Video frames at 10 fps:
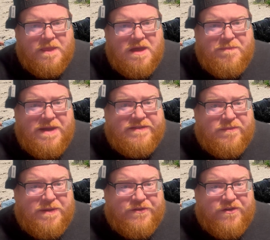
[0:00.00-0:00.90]
It paints a
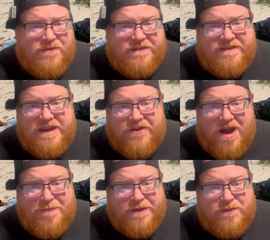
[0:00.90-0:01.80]
picture of a city
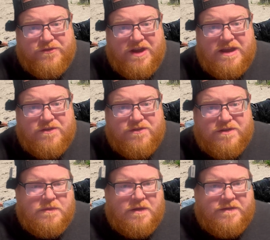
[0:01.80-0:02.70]
grappling with change,
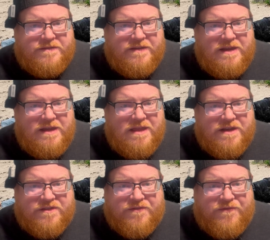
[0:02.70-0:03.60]
a city that
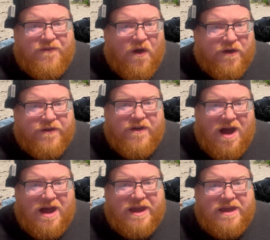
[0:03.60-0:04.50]
is a far
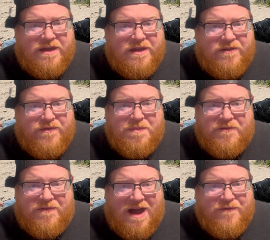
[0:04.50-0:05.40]
cry from the
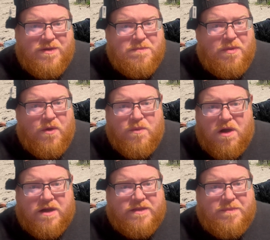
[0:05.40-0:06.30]
vibrant
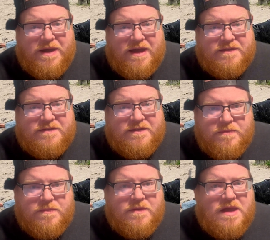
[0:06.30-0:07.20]
boardwalk of the past.
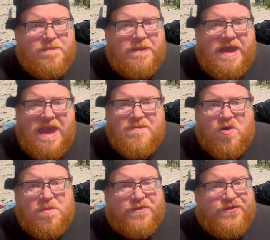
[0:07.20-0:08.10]
It became
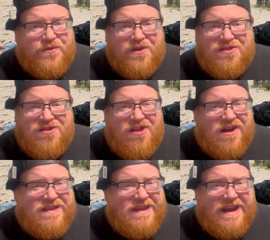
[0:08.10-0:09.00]
almost a
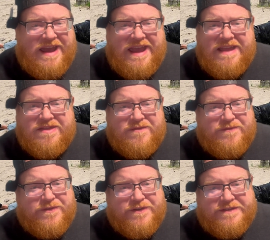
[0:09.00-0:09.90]
reluctant anthem
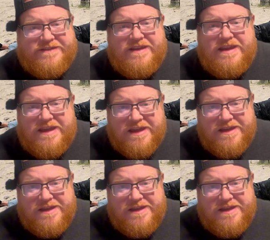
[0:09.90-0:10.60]
for a city